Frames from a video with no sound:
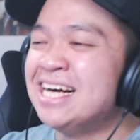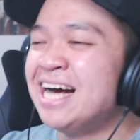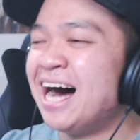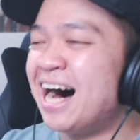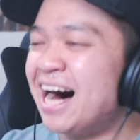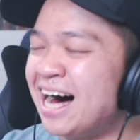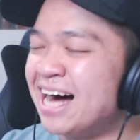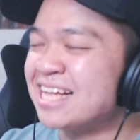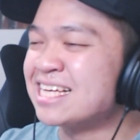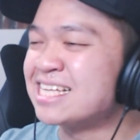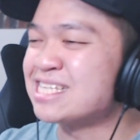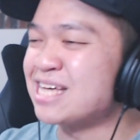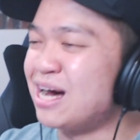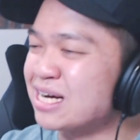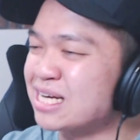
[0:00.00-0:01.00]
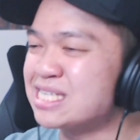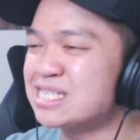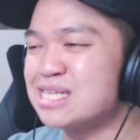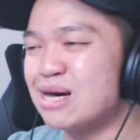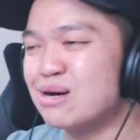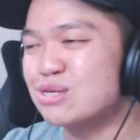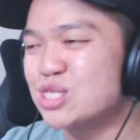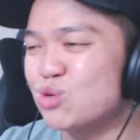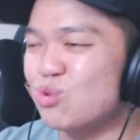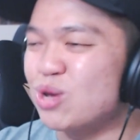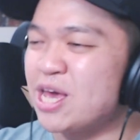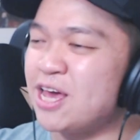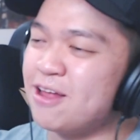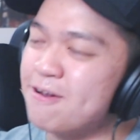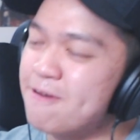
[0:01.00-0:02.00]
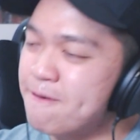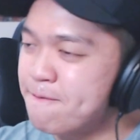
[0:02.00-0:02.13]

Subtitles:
Oh, this song is so sweet